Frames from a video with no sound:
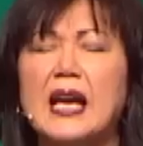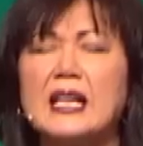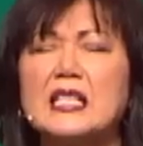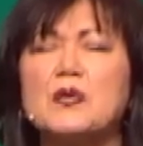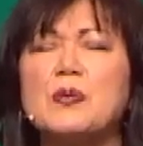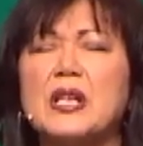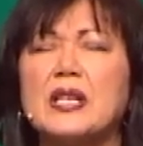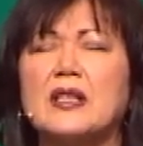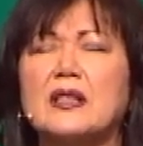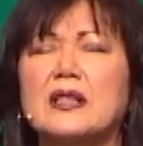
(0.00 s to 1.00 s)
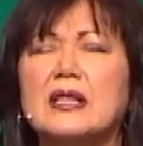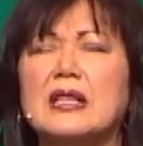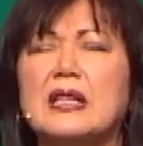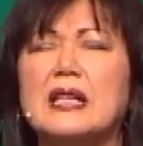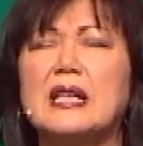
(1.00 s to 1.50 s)
And it's me.
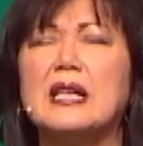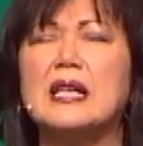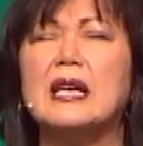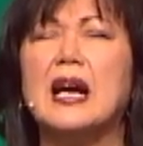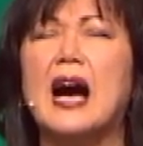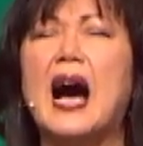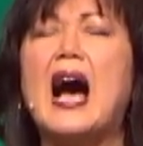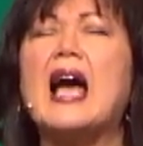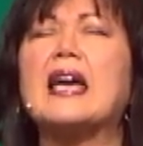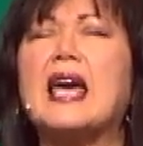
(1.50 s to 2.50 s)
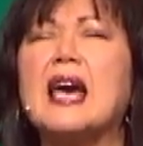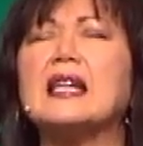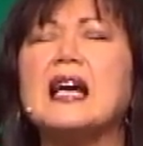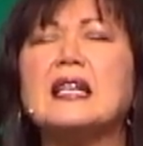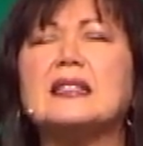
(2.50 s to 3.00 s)
I
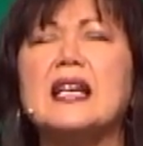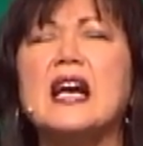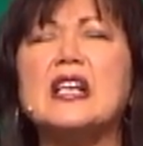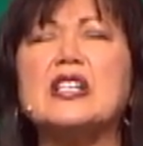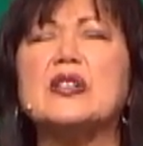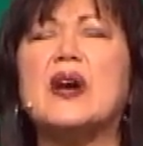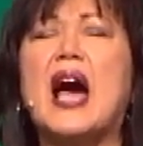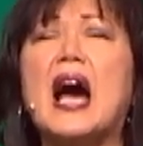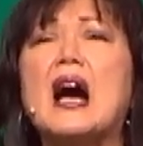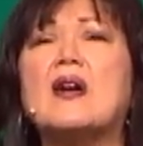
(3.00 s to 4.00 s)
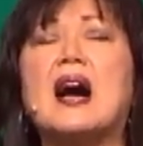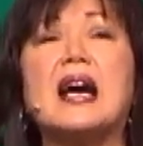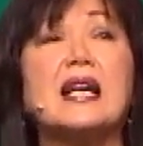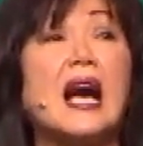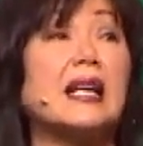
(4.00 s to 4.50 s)
cannot tell you how
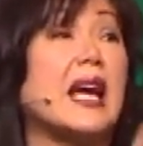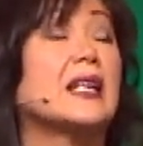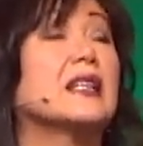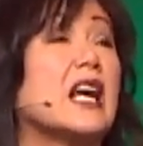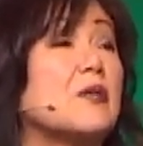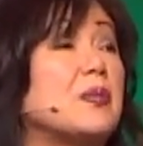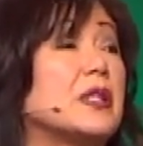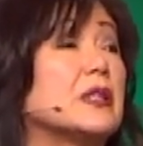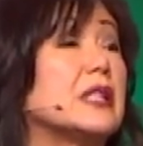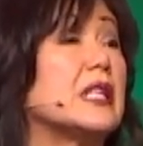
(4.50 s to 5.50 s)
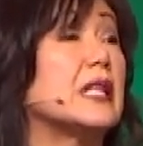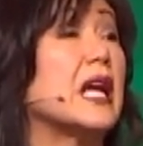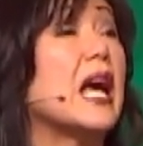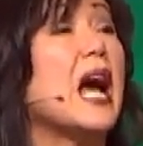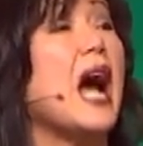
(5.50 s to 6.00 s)
I got out of that
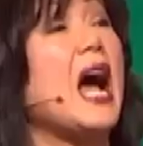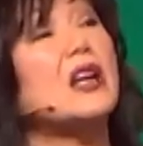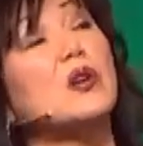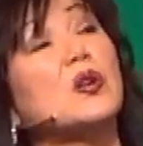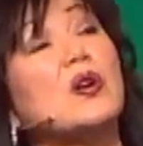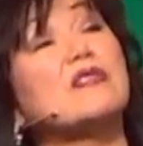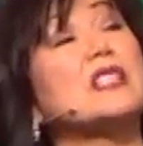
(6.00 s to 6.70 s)
building. I don't know